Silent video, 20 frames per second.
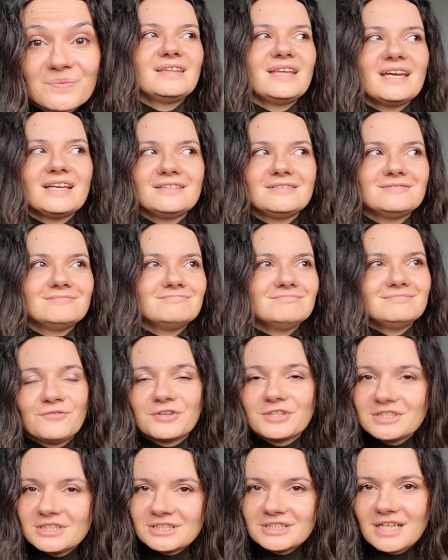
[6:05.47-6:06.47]
then
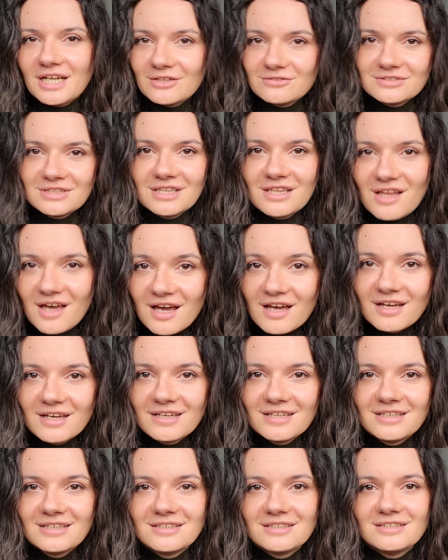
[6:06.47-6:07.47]
further down the
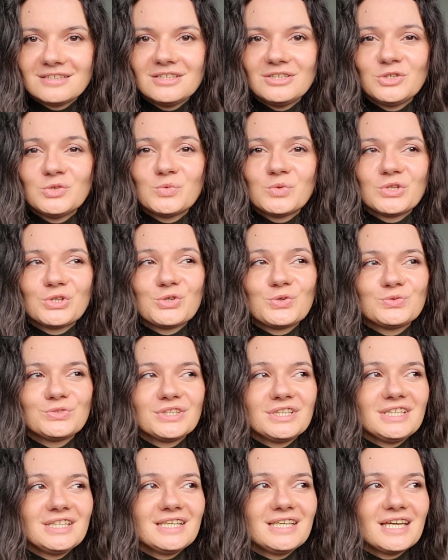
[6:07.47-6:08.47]
line you will
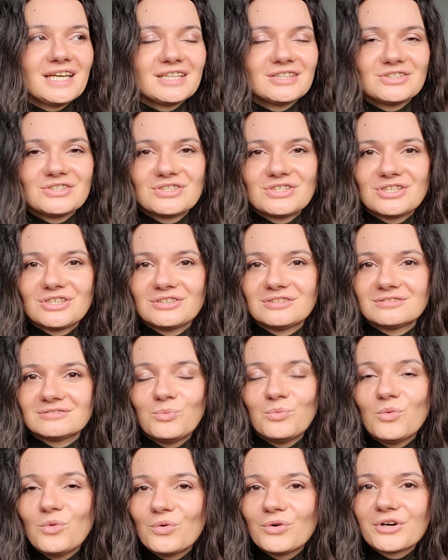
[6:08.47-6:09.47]
only get
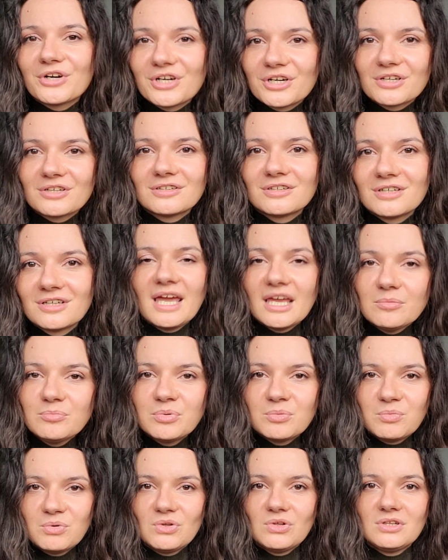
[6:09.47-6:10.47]
more
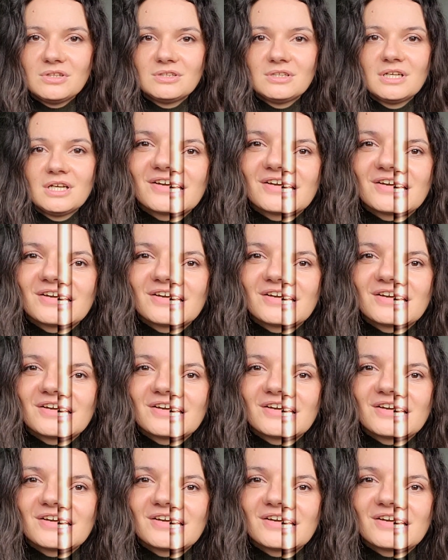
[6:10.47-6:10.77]
capable.